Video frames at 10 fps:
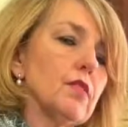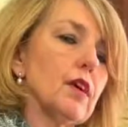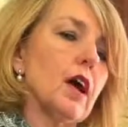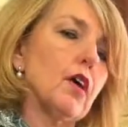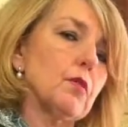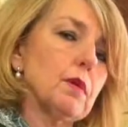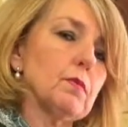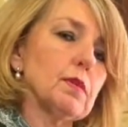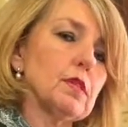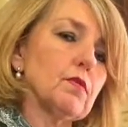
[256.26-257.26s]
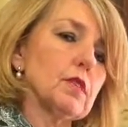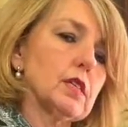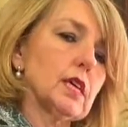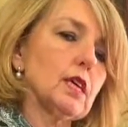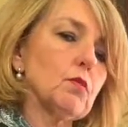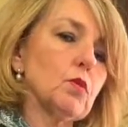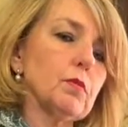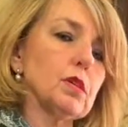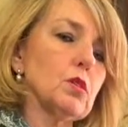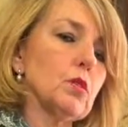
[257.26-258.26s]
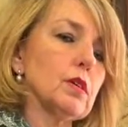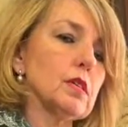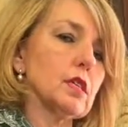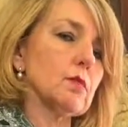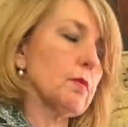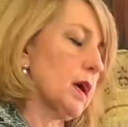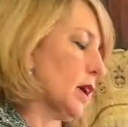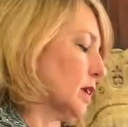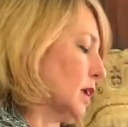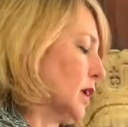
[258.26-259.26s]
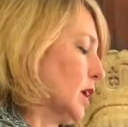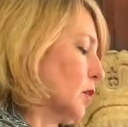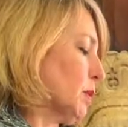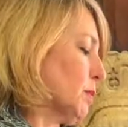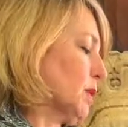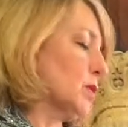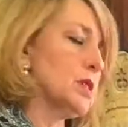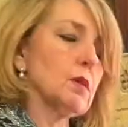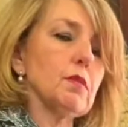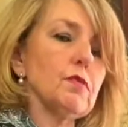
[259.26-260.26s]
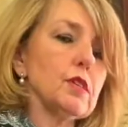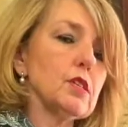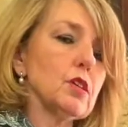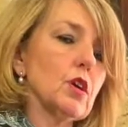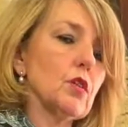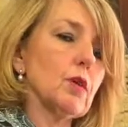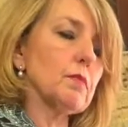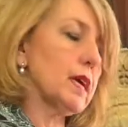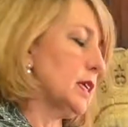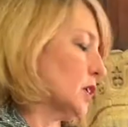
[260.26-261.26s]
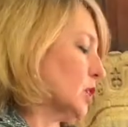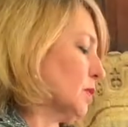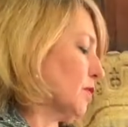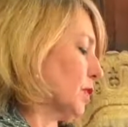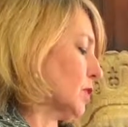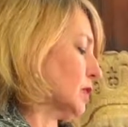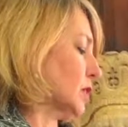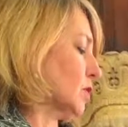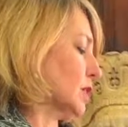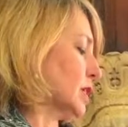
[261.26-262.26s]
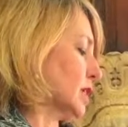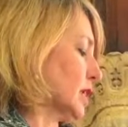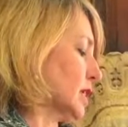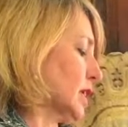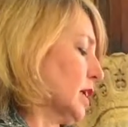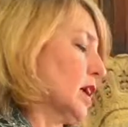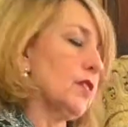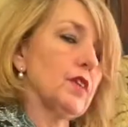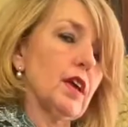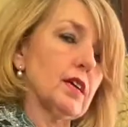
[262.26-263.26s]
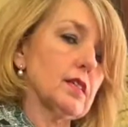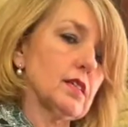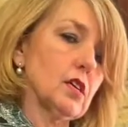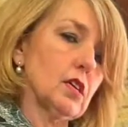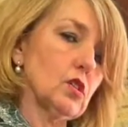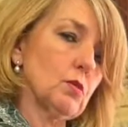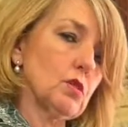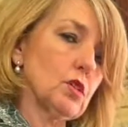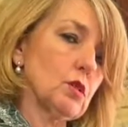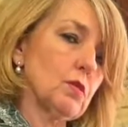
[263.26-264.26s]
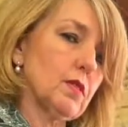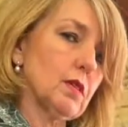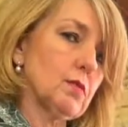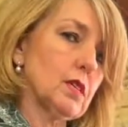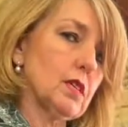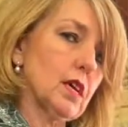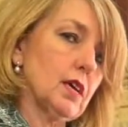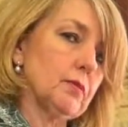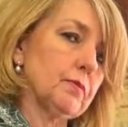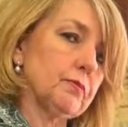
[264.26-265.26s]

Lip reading: that other members of the team will be talking to them about, but because I'm a physio, I'm mainly going to be focusing on discussing the exercise options with them today.